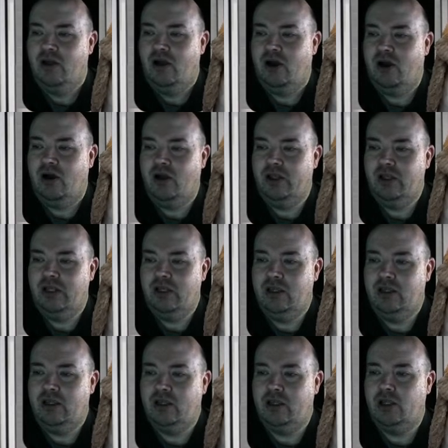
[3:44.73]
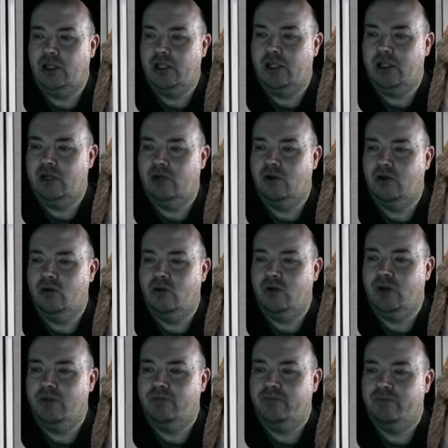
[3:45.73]
on the Coleco
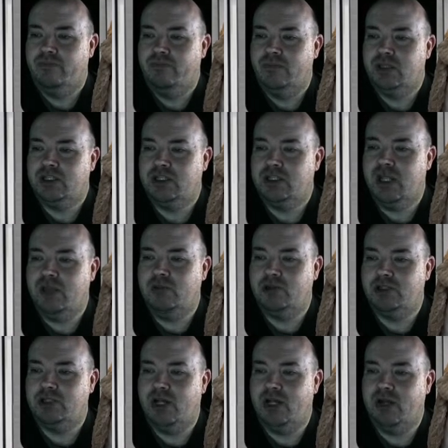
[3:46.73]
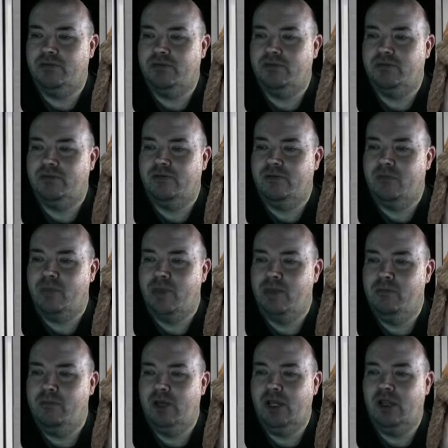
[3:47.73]
tabletop
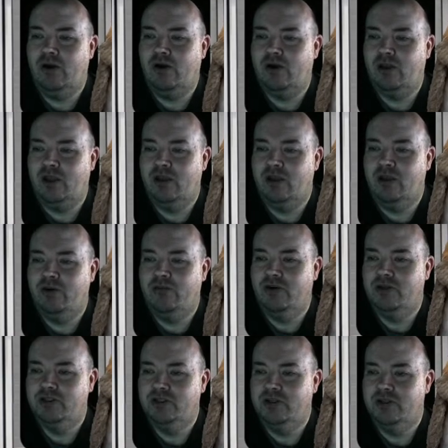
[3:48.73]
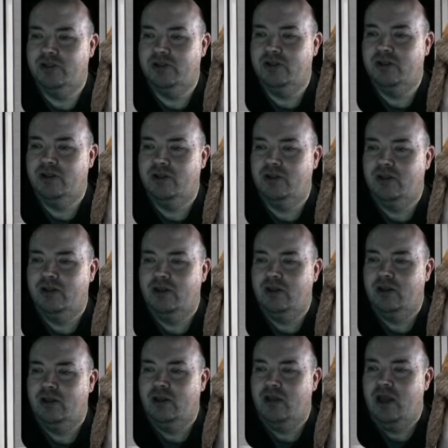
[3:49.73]
mini arcade version.
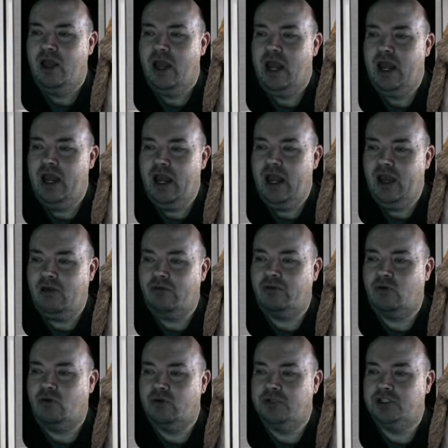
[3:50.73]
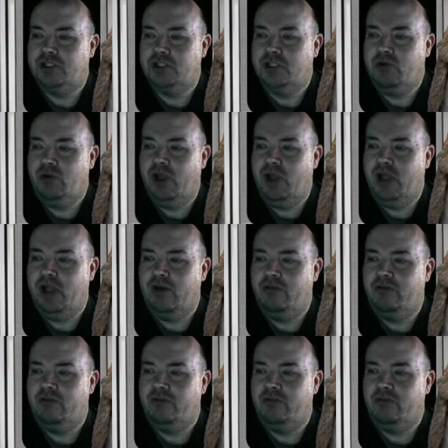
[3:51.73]
Now, of course, you have